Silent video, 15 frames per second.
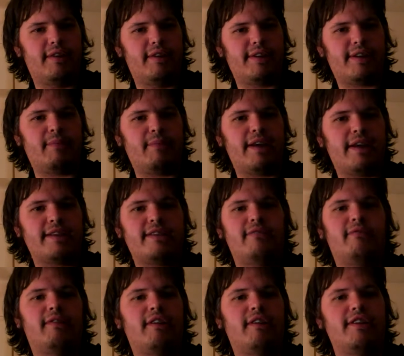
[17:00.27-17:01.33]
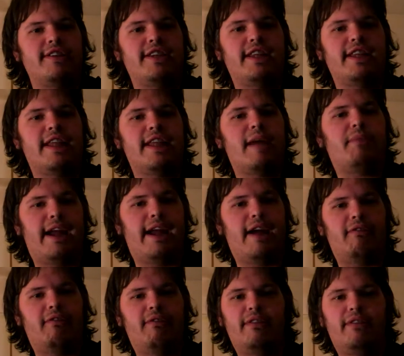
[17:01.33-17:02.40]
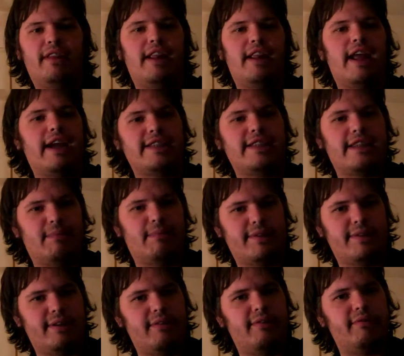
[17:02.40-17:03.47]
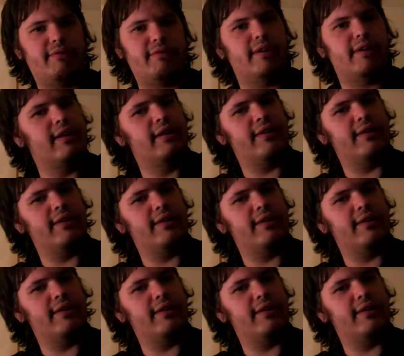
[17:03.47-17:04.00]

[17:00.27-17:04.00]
which I'm guessing we're going to see that play out the next episode,